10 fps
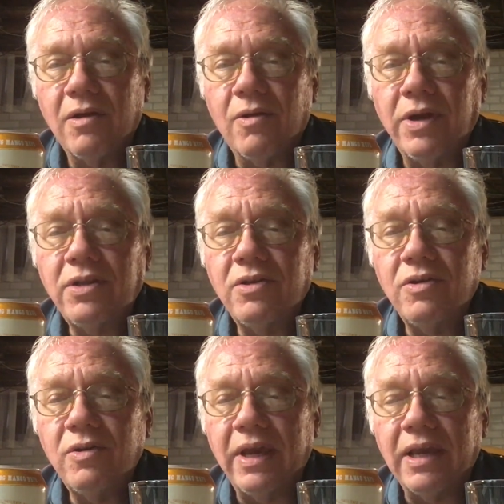going to
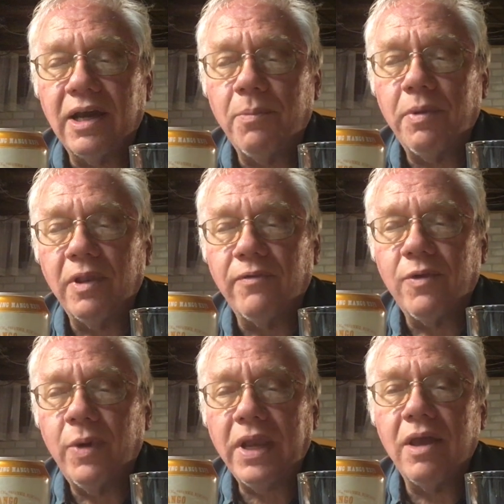do a couple of
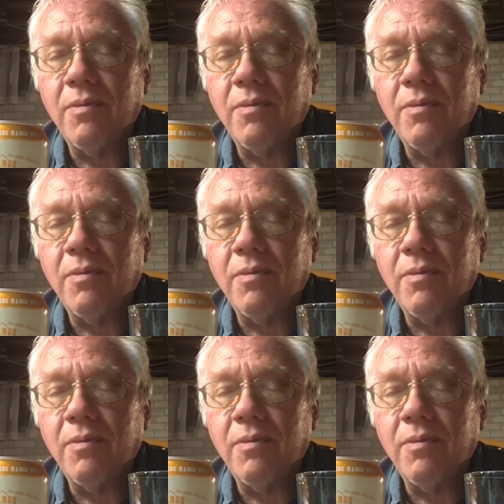quick